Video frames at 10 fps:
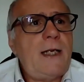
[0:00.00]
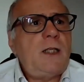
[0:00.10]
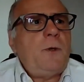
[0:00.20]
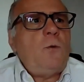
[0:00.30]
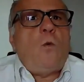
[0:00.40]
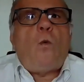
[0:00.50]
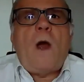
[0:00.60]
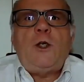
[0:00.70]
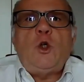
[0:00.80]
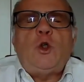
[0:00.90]
That is
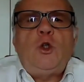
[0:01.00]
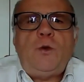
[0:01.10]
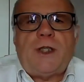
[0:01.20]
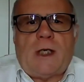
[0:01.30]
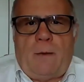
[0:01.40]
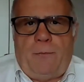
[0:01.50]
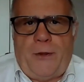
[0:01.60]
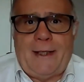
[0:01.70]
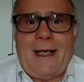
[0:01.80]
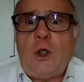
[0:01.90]
when you do
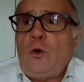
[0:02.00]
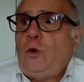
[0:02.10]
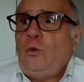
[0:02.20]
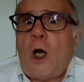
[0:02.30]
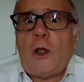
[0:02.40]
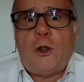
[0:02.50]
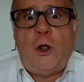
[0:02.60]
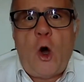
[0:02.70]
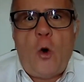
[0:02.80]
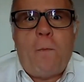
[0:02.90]
something that you do not
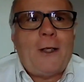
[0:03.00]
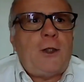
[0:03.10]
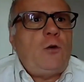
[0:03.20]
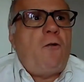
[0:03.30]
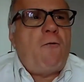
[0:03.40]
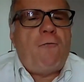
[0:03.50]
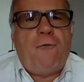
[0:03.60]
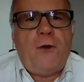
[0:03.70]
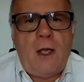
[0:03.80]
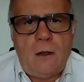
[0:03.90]
know, but you
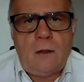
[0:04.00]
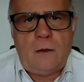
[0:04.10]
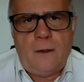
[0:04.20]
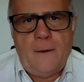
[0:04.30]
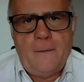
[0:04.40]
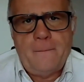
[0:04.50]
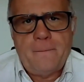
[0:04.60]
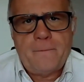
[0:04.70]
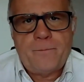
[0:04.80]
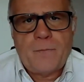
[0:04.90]
feel
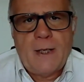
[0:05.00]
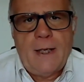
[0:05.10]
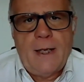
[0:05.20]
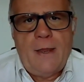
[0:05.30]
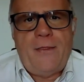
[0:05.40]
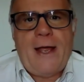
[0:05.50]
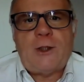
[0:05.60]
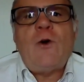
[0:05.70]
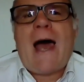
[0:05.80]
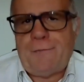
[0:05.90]

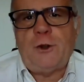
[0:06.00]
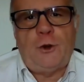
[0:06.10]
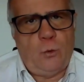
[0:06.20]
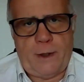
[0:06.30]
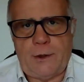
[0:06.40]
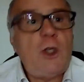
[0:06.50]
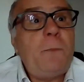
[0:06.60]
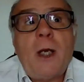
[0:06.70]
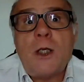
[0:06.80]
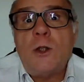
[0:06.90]
that you have to do it
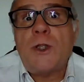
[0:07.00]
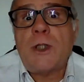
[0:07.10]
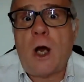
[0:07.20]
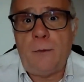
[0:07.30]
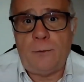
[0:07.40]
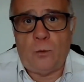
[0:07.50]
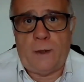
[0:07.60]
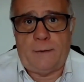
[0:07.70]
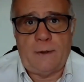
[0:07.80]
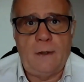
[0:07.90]
just because you saw him
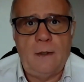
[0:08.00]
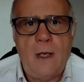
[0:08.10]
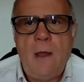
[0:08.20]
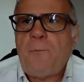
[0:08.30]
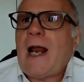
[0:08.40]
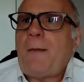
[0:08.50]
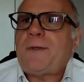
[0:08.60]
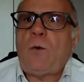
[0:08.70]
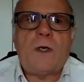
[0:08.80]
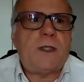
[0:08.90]
do it.
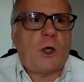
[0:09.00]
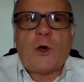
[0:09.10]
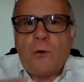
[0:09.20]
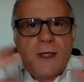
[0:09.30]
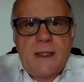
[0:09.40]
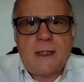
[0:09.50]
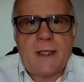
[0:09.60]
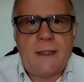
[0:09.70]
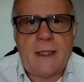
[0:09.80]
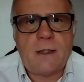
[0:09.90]
Perhaps it was the
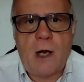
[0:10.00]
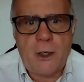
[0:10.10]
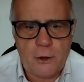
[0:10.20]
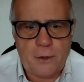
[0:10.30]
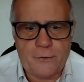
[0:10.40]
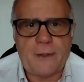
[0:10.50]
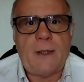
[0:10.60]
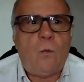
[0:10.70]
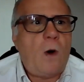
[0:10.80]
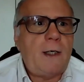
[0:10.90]
craziest thing they saw on earth
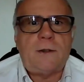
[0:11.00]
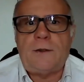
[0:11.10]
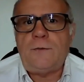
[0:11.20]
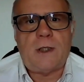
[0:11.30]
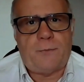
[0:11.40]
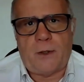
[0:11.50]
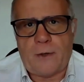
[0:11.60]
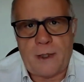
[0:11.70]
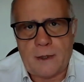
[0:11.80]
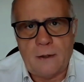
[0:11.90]
and they wanted to do
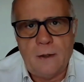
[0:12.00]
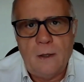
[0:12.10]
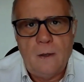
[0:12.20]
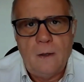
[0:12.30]
something crazy.